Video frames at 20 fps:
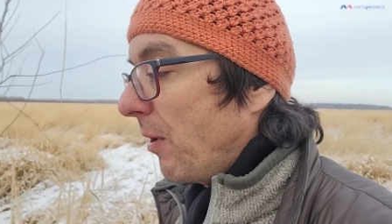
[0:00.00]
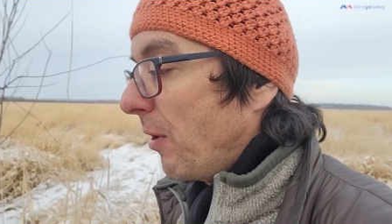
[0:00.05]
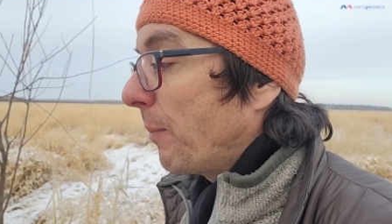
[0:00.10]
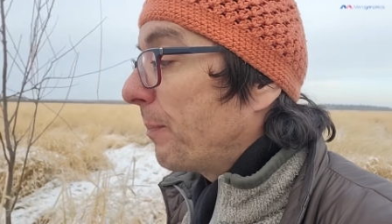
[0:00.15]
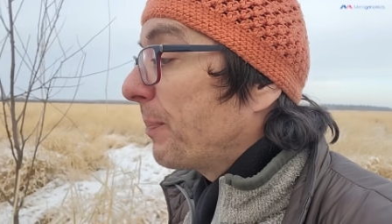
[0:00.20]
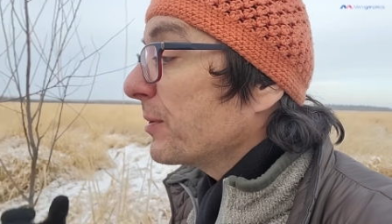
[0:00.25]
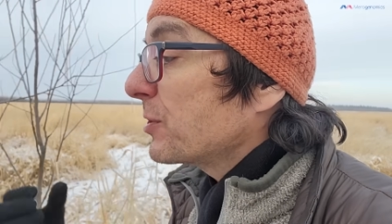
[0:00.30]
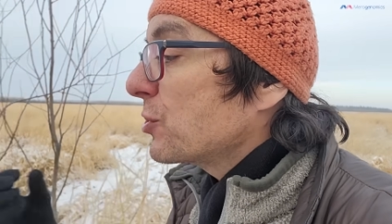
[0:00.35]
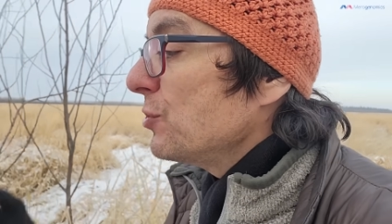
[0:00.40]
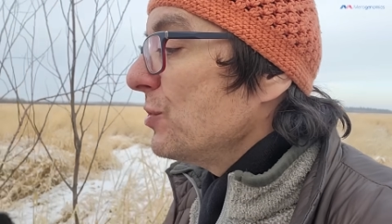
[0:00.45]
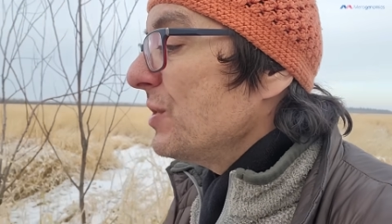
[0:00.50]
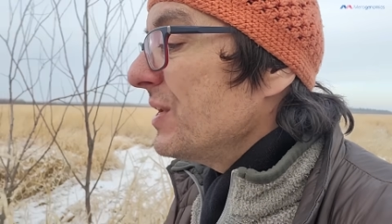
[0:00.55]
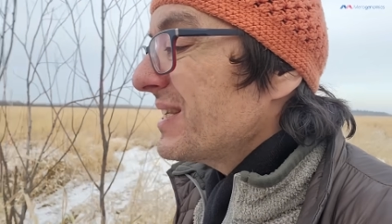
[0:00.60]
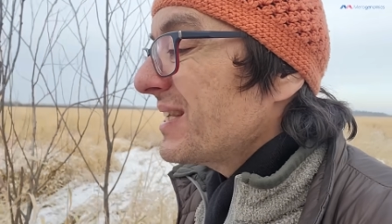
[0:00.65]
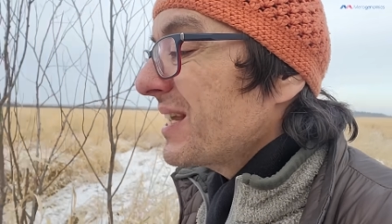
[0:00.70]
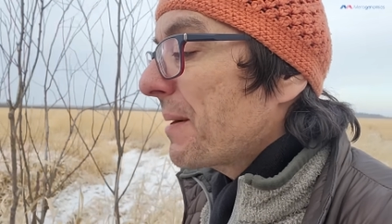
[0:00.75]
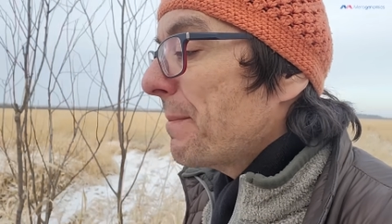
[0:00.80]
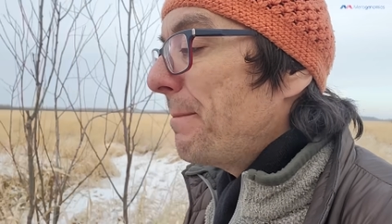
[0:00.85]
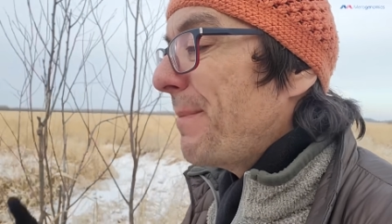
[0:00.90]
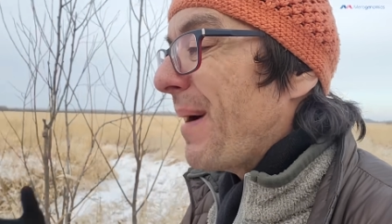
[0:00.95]

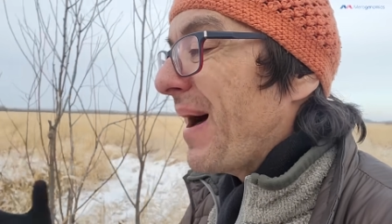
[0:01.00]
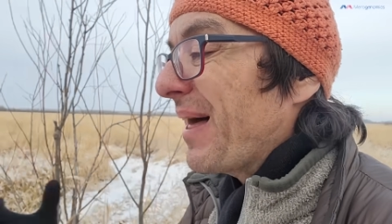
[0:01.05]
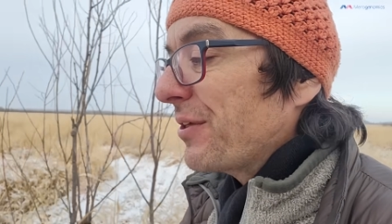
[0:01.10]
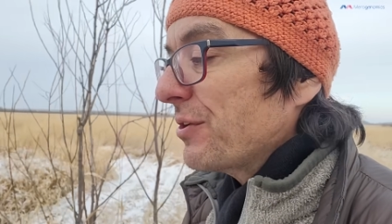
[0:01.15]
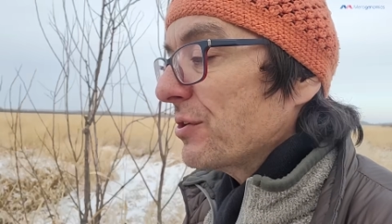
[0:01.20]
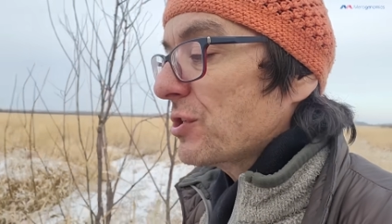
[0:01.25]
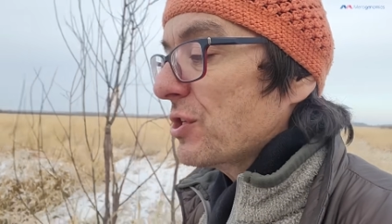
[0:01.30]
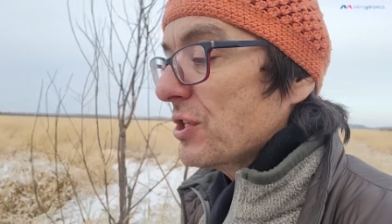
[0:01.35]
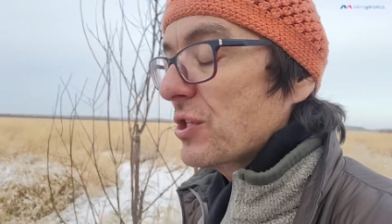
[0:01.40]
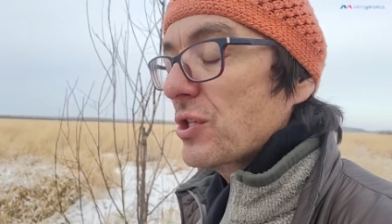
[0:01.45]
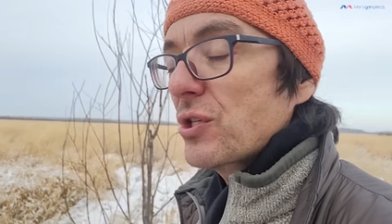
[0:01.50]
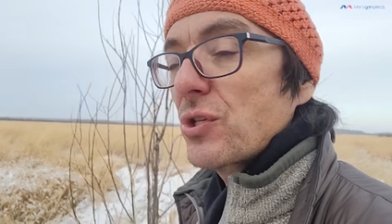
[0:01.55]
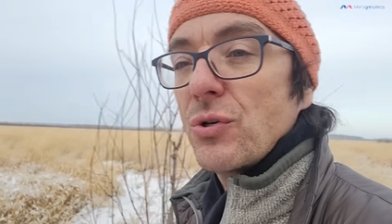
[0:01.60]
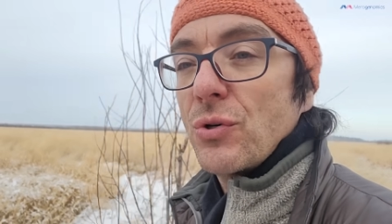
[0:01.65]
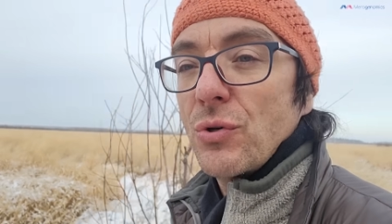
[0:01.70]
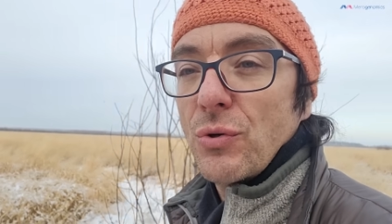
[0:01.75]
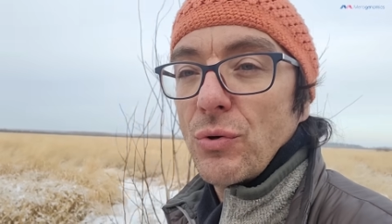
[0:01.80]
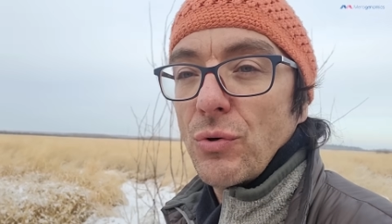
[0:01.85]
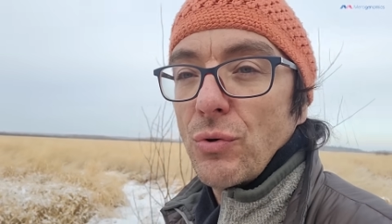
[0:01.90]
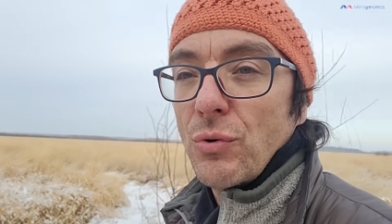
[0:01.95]
opportunistic pathogens
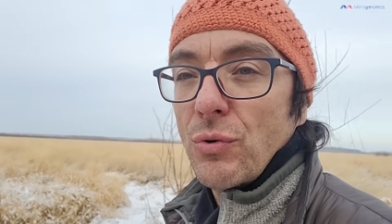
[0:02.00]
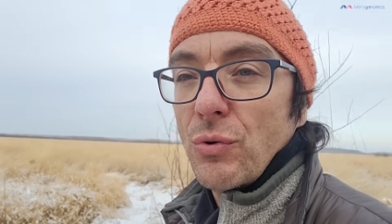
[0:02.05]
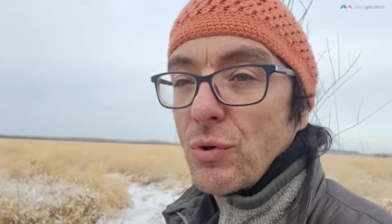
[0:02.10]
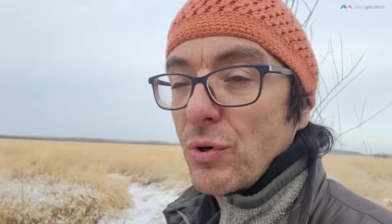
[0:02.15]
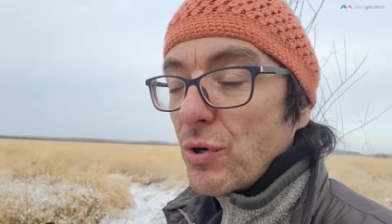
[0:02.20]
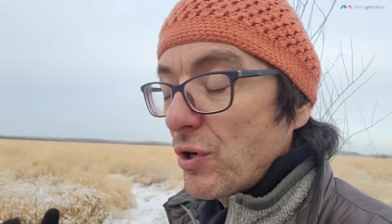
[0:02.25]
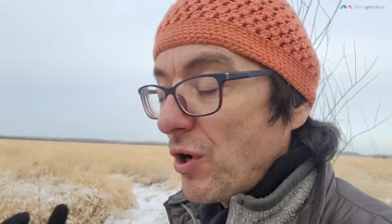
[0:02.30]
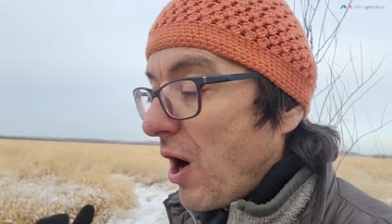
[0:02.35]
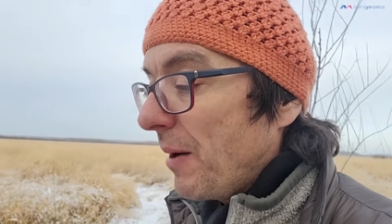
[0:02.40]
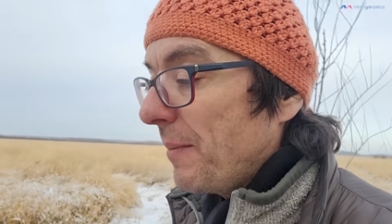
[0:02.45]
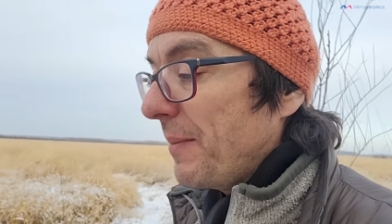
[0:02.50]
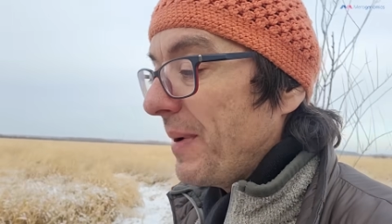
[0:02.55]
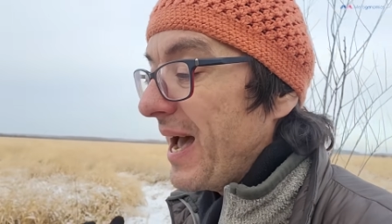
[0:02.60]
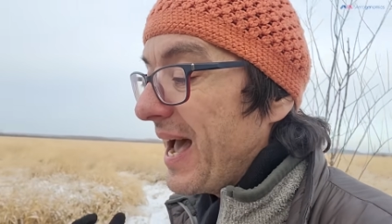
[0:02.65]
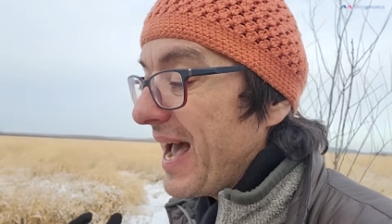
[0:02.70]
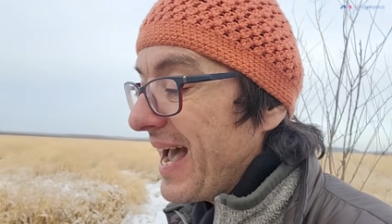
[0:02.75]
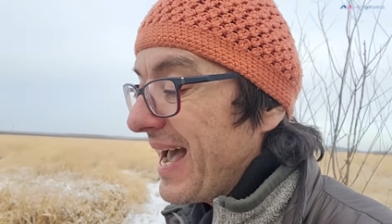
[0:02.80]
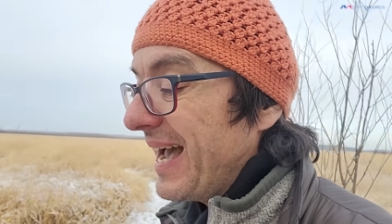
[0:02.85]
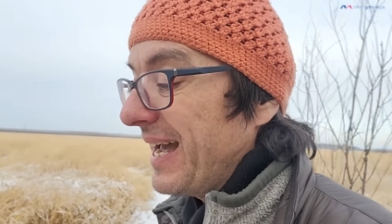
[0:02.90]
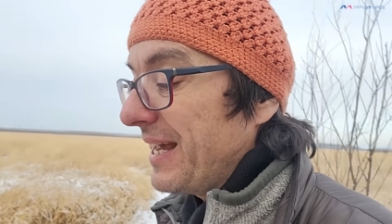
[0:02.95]
to come
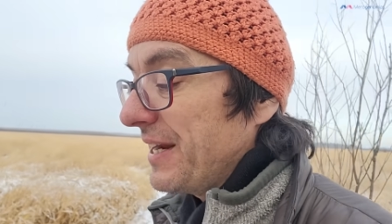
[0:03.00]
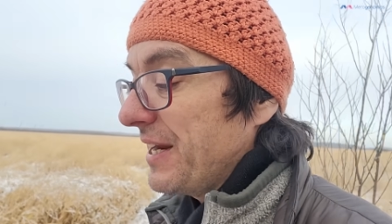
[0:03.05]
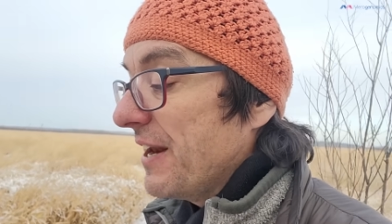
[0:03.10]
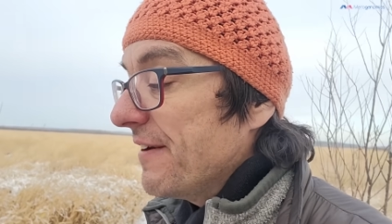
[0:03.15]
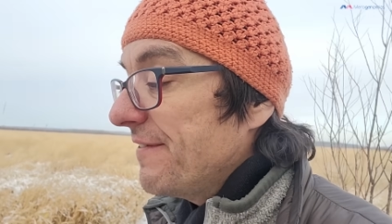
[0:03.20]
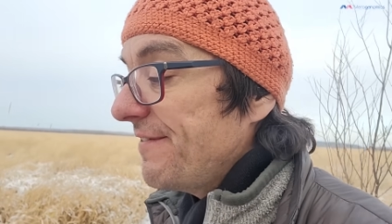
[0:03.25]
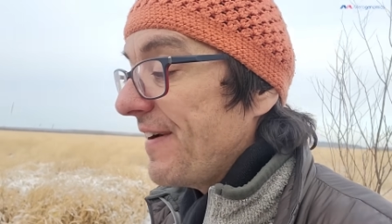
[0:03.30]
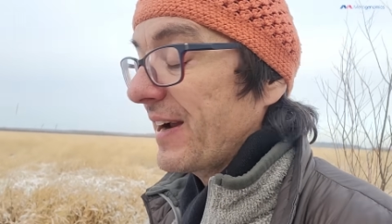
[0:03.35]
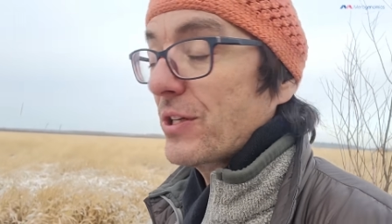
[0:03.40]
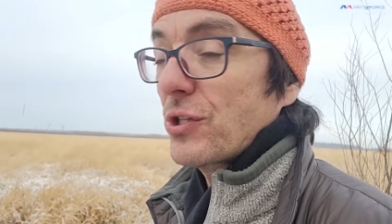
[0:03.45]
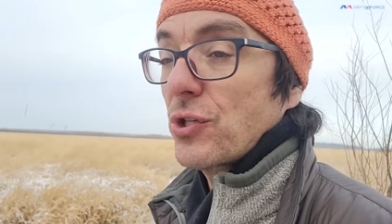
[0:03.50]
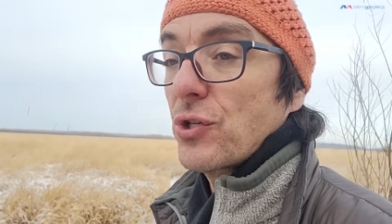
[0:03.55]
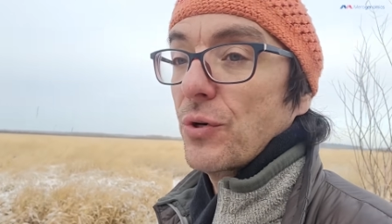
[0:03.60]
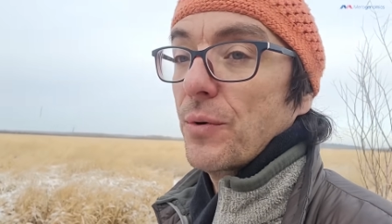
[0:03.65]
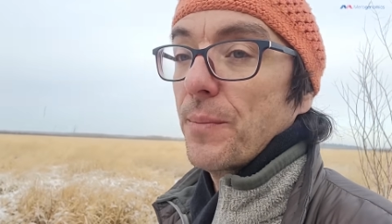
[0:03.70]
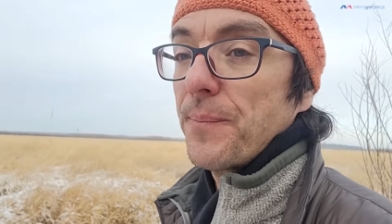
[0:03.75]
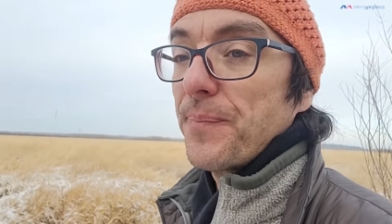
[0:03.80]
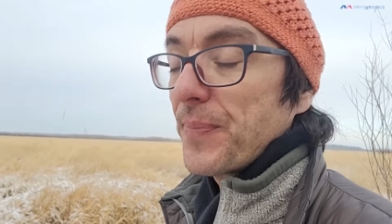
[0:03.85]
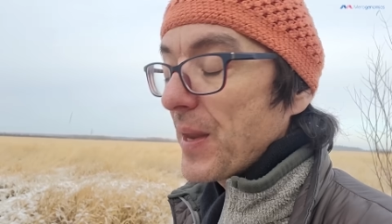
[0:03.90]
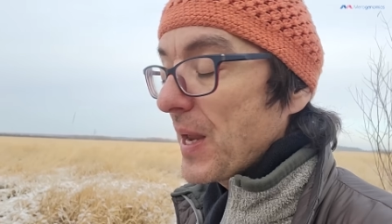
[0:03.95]
and infect
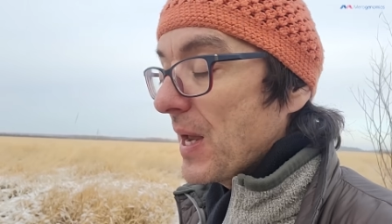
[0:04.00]
you.